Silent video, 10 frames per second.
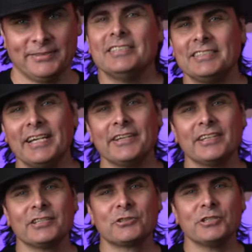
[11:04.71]
To tell you
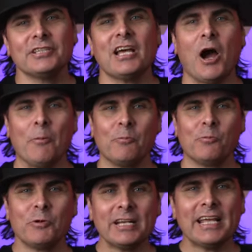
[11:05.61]
the truth,
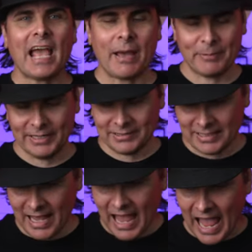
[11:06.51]
I'm really happy
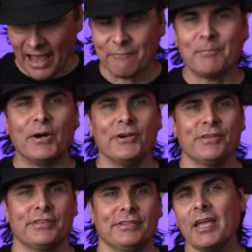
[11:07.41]
to have
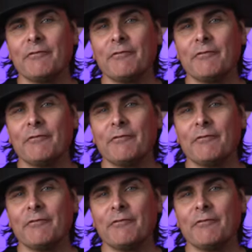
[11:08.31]
both.